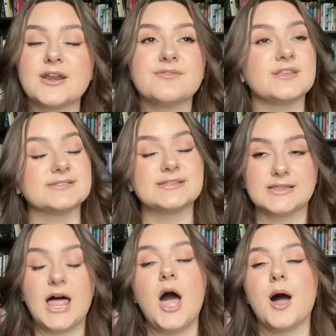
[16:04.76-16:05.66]
of the
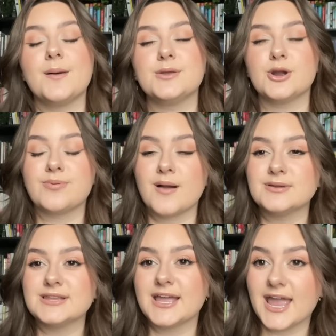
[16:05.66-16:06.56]
Slob, you're
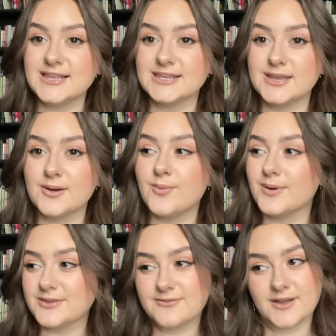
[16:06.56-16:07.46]
probably like, Hailey,
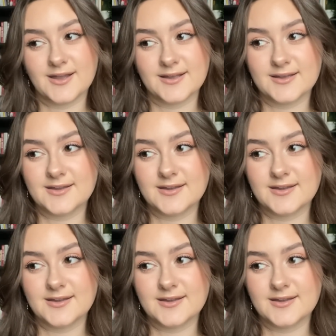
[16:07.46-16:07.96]
what the fuck?